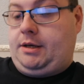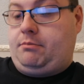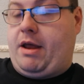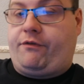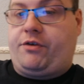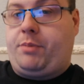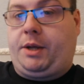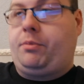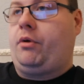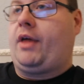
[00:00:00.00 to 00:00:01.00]
meant for
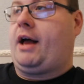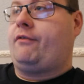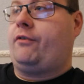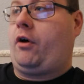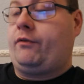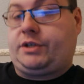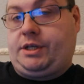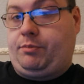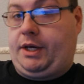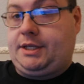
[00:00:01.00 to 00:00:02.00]
people that have obviously
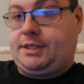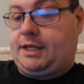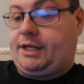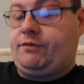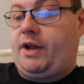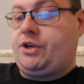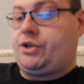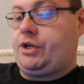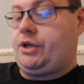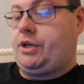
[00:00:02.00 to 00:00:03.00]
been to the
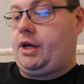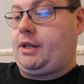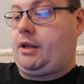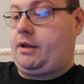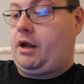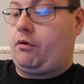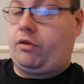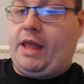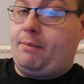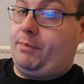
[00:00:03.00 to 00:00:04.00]
convention and are on
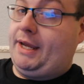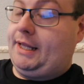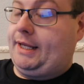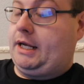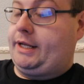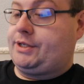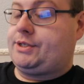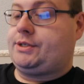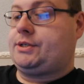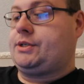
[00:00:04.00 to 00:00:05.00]
their mailing
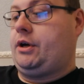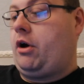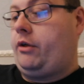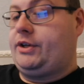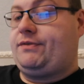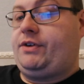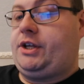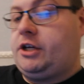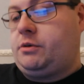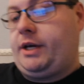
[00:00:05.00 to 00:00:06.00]
list. So all this
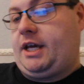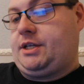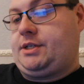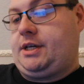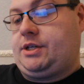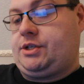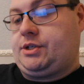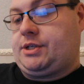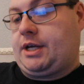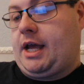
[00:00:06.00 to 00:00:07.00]
video is
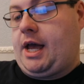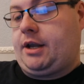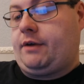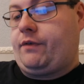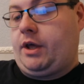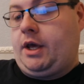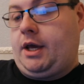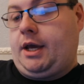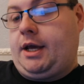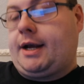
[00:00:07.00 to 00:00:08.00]
just to kind of
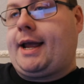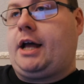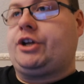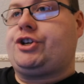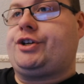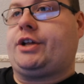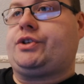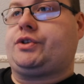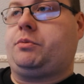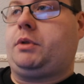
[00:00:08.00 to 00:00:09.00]
shed
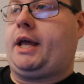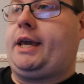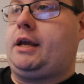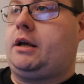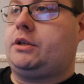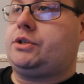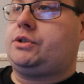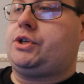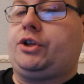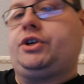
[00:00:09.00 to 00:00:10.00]
some light
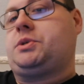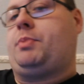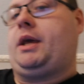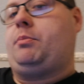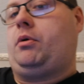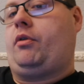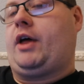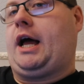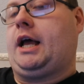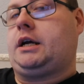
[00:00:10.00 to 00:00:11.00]
to those people
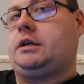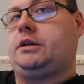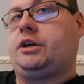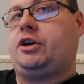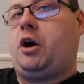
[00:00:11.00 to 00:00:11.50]
that are